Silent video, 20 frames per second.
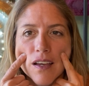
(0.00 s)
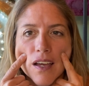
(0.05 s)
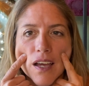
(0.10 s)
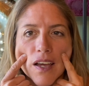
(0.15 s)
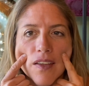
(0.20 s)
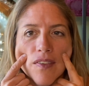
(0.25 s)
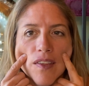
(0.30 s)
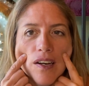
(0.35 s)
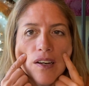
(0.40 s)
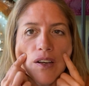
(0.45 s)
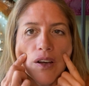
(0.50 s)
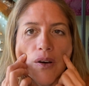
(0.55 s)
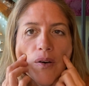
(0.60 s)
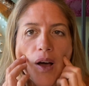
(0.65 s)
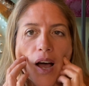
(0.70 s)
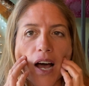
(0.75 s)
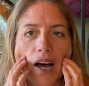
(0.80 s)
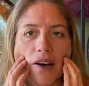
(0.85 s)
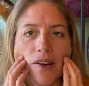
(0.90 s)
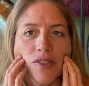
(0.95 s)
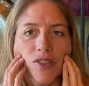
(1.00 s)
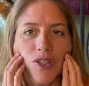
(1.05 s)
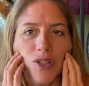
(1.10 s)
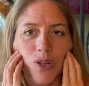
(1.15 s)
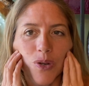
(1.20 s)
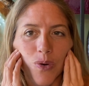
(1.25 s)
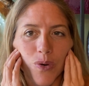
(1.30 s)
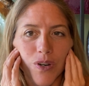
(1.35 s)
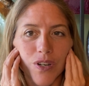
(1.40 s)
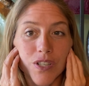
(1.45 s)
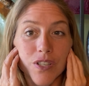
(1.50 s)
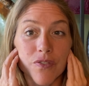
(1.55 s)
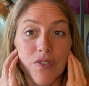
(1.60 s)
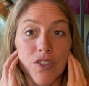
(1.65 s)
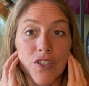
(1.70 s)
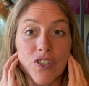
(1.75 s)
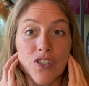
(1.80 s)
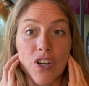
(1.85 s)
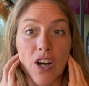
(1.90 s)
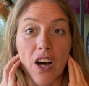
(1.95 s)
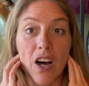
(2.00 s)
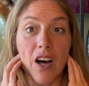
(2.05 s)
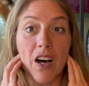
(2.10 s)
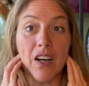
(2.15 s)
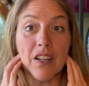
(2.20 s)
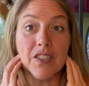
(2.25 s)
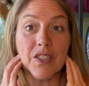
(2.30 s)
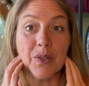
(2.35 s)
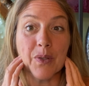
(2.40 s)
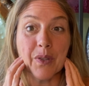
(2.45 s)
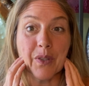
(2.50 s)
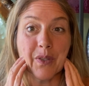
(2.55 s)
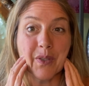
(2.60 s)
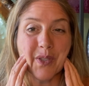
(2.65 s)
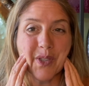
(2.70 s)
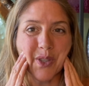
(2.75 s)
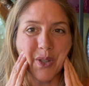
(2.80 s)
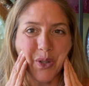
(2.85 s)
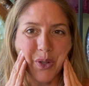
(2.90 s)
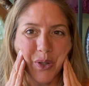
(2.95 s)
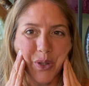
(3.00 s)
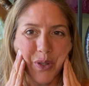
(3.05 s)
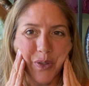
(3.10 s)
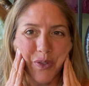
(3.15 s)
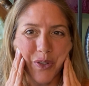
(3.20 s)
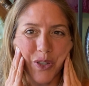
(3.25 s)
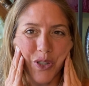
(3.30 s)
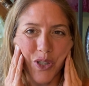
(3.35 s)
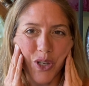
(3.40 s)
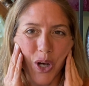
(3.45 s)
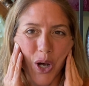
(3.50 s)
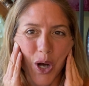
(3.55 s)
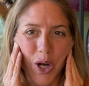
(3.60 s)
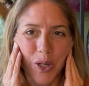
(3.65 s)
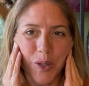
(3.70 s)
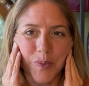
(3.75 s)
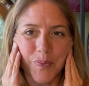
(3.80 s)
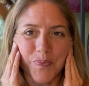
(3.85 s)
And then go out to the corners of your jaw, do a little circle of your jaw.